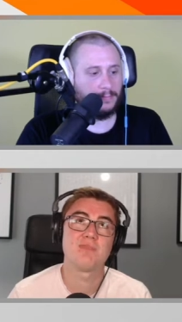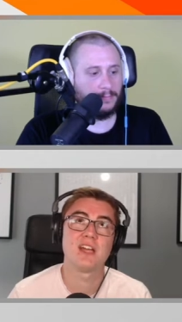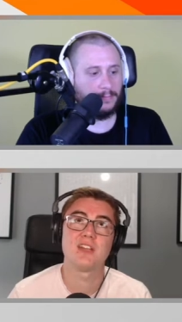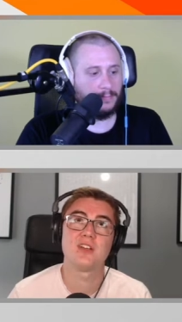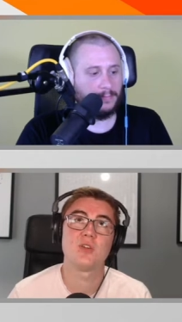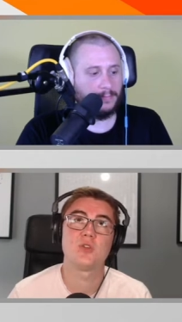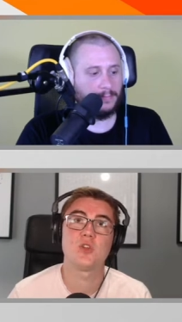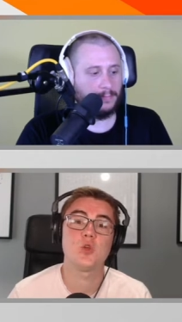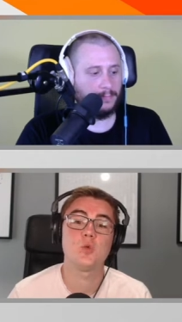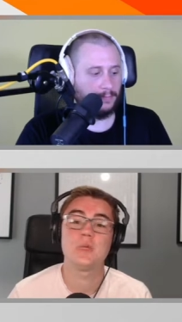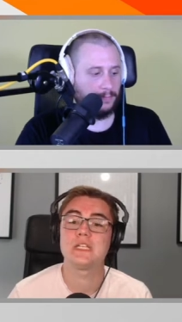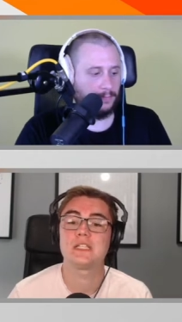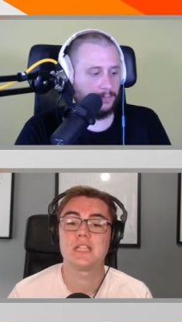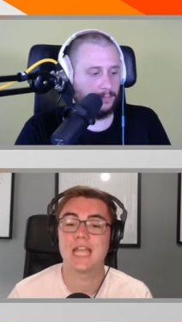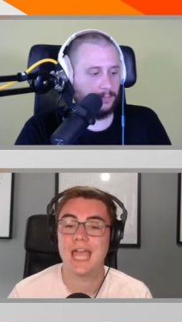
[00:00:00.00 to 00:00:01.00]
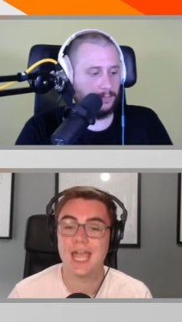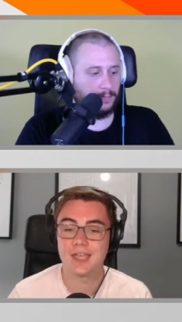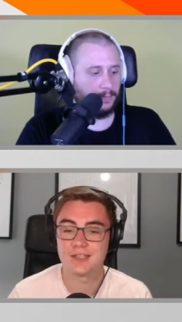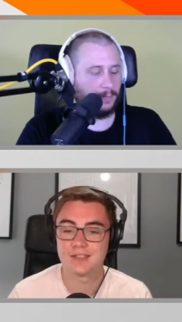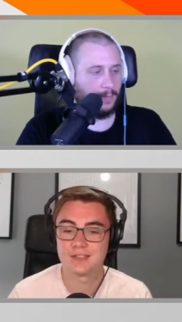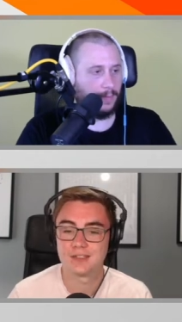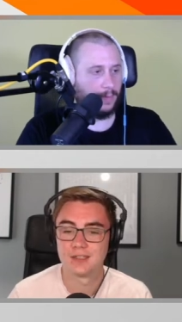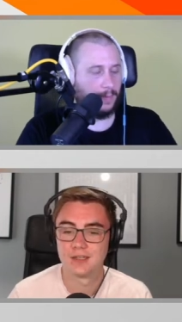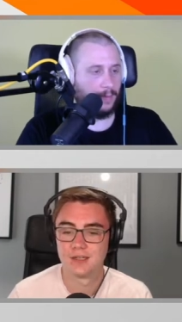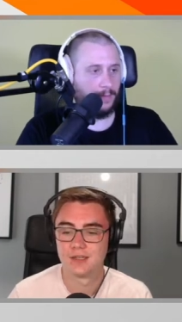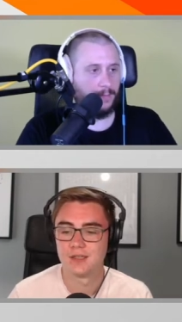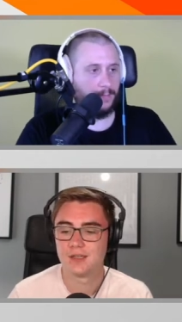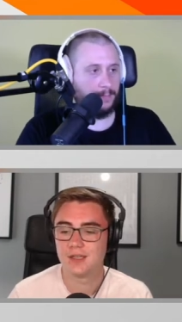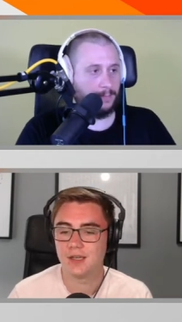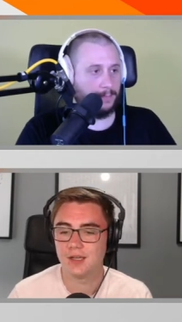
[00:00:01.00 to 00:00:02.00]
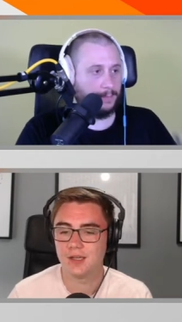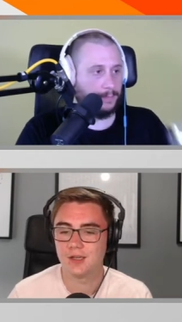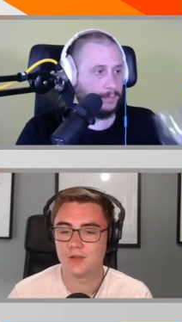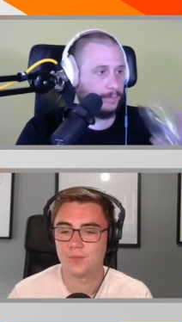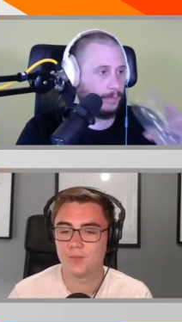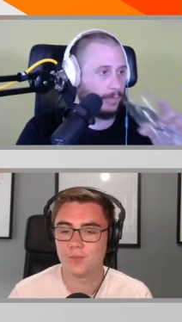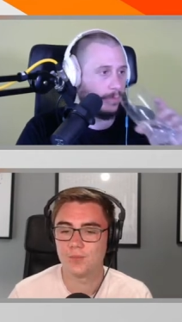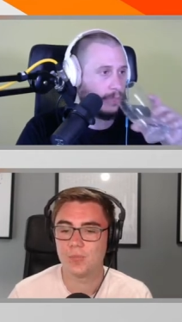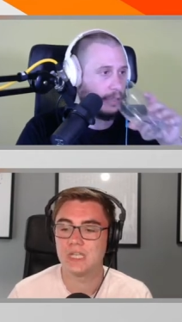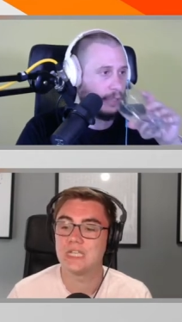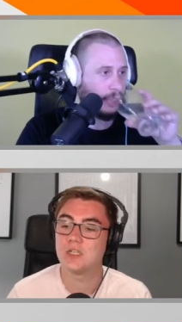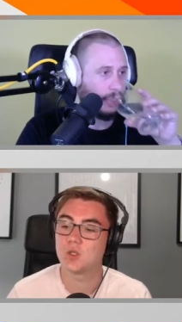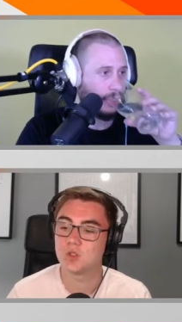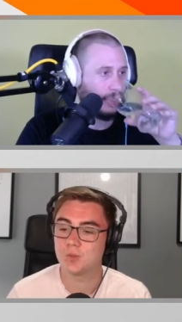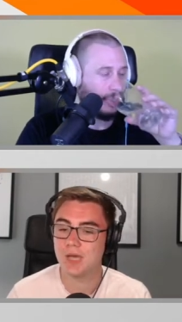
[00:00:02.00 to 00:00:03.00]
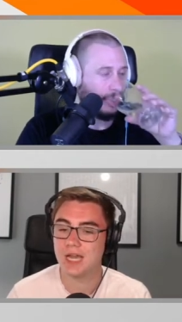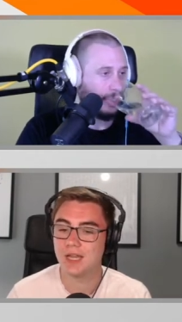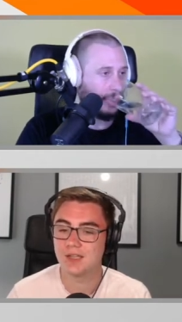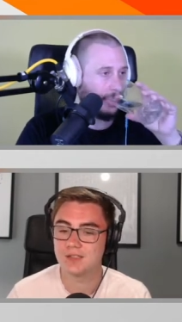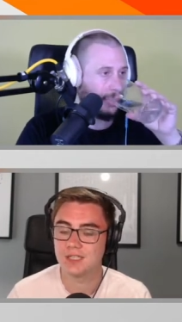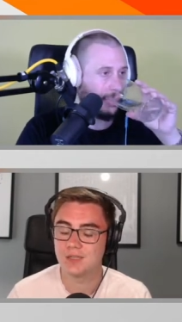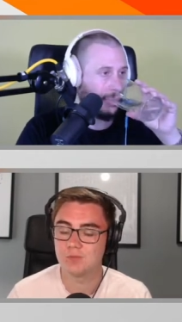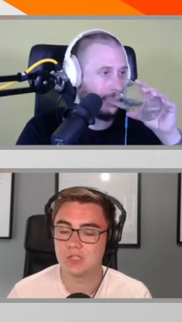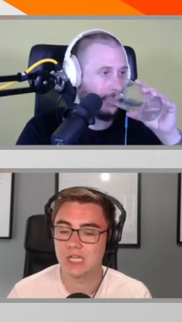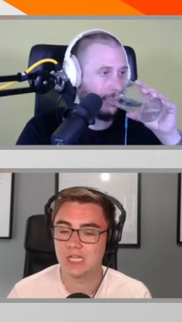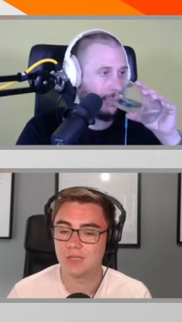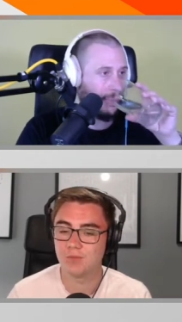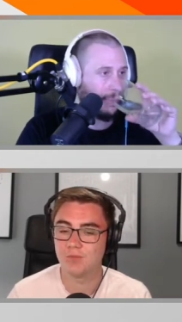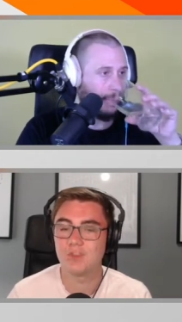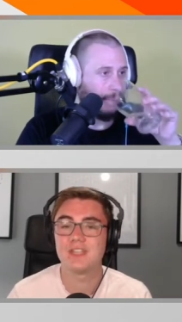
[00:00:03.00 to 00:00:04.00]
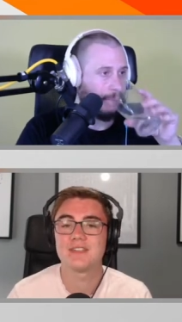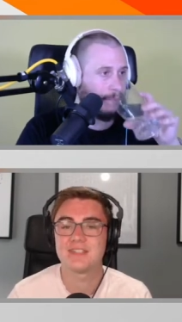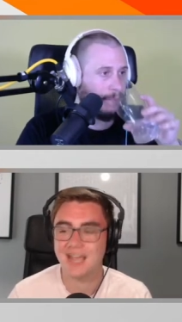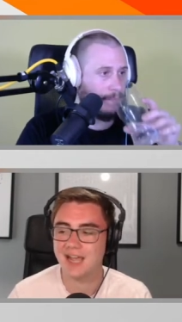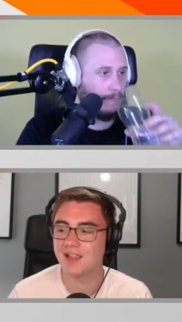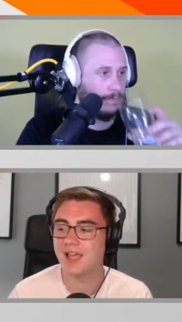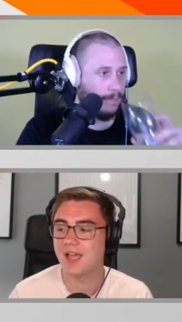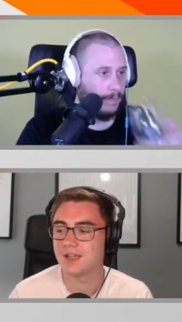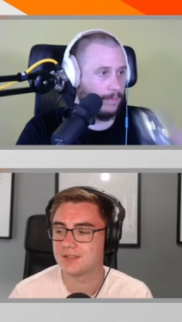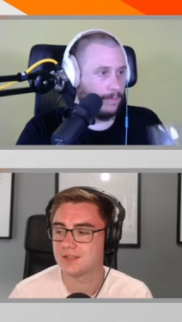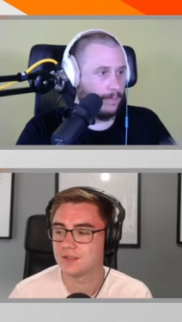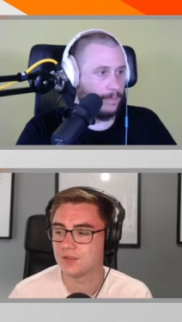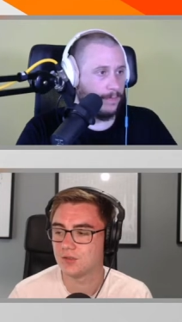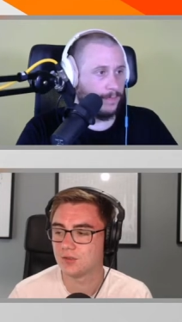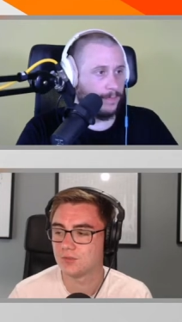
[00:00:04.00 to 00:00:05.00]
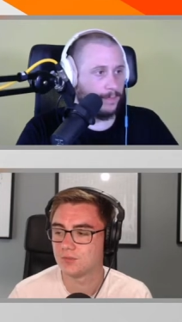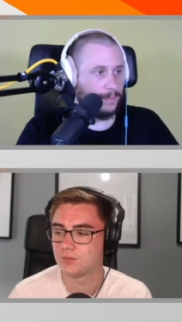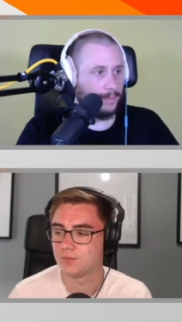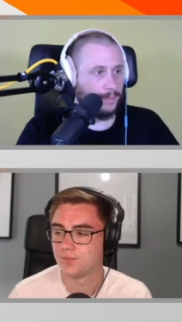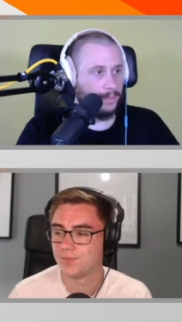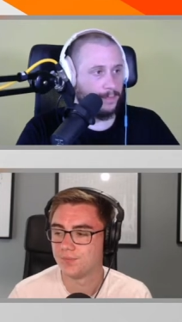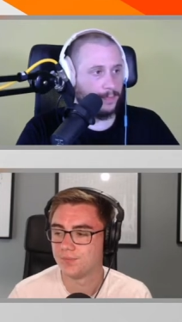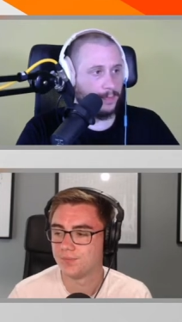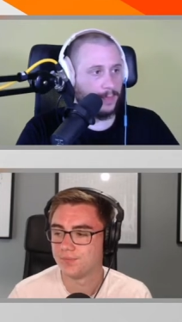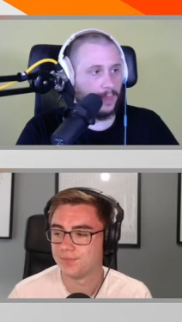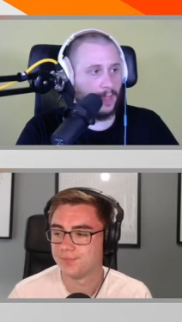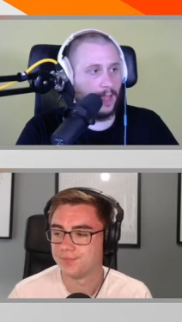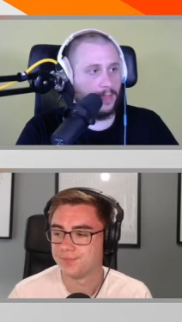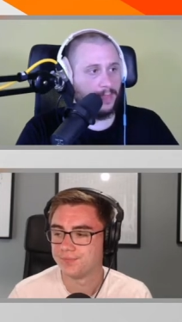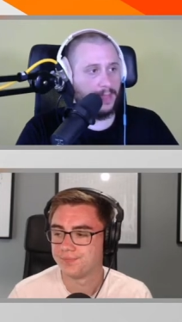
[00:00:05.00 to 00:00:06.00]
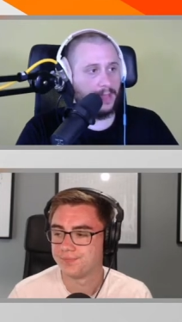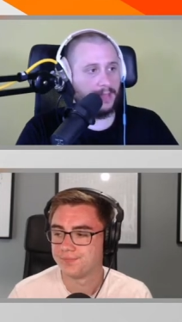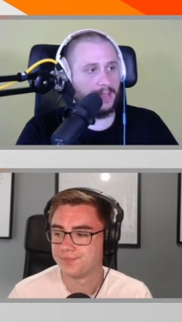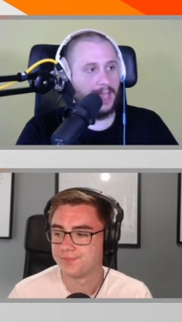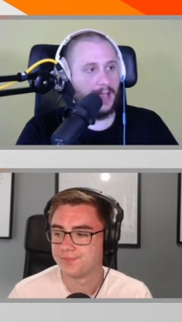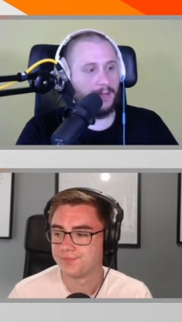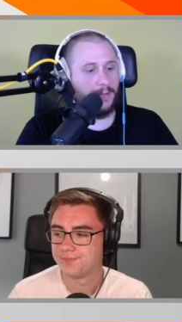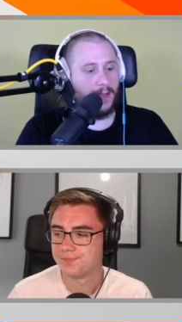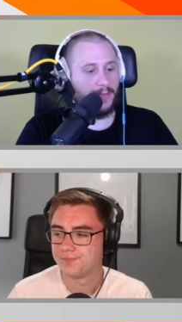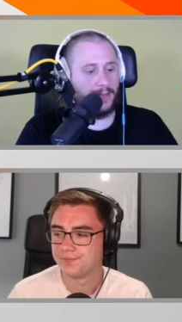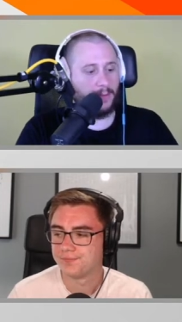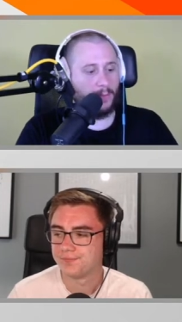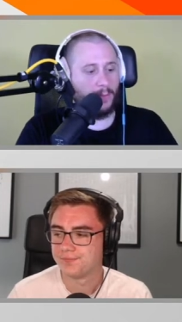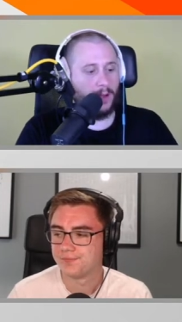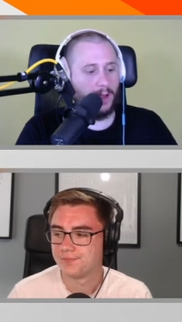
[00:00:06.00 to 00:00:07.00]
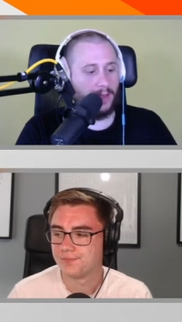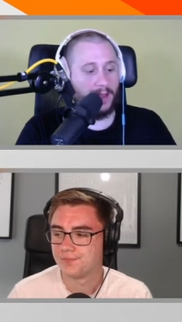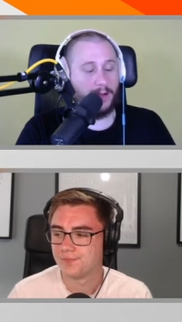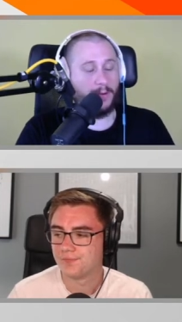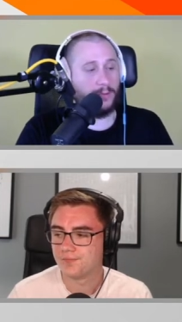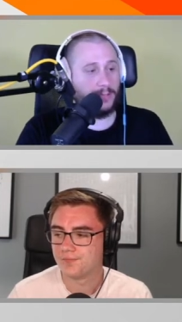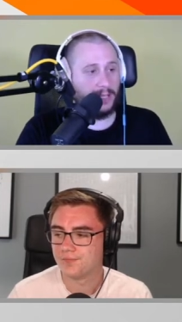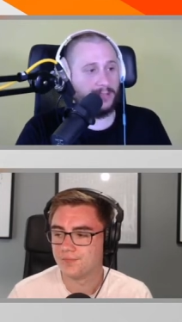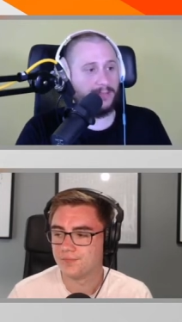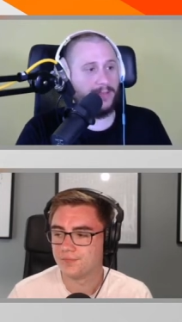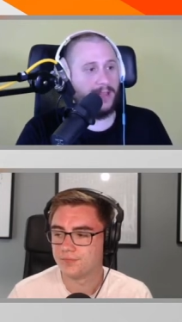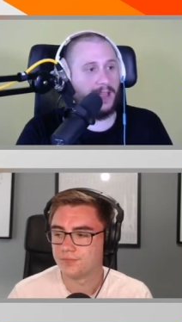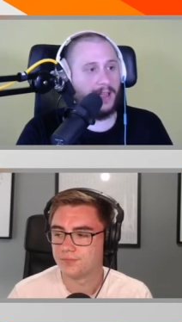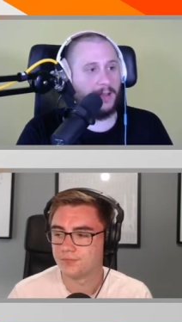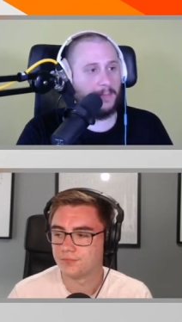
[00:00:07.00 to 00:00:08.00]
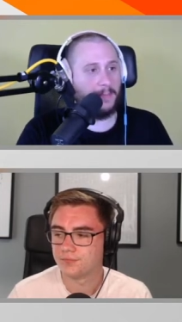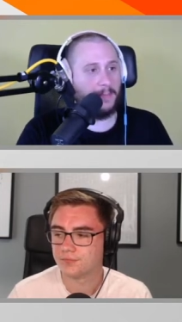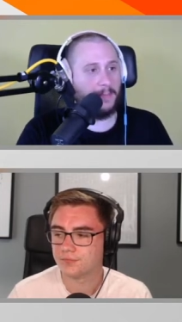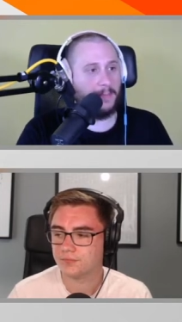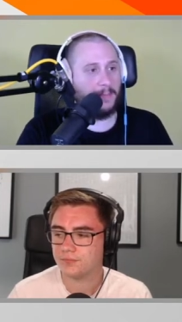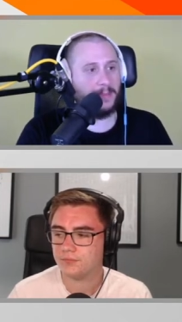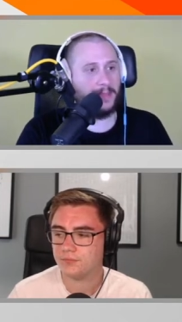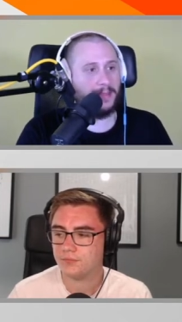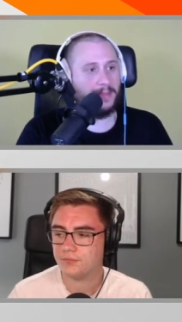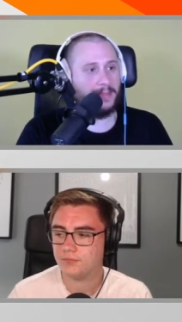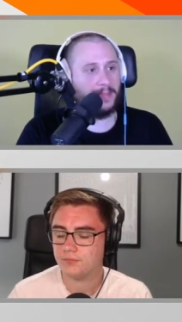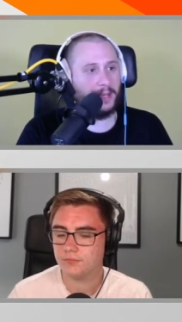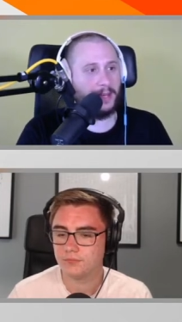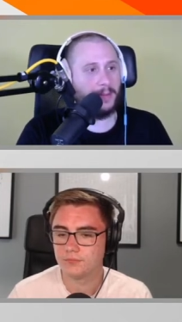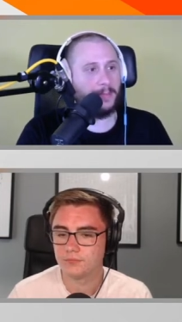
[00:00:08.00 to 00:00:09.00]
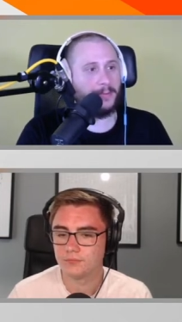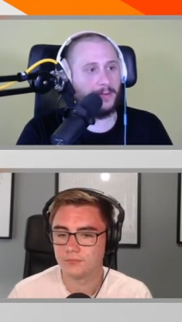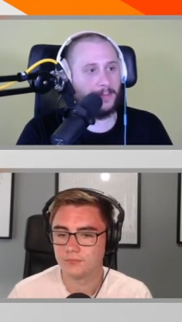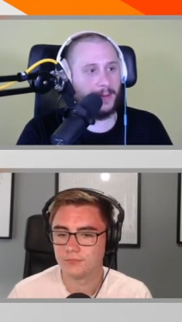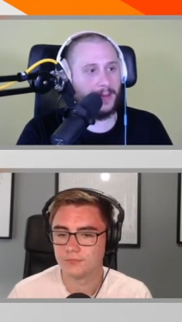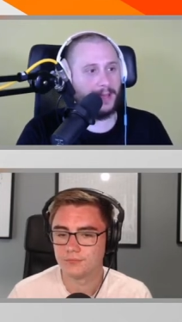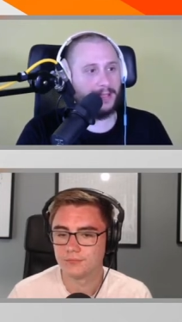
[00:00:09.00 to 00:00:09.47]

Speaker 1: I don't know two weeks less, um, but he goes bad at the same time, then Salah has to go.
Speaker 2: I think yeah, I think it all sounds fair apart from the the number of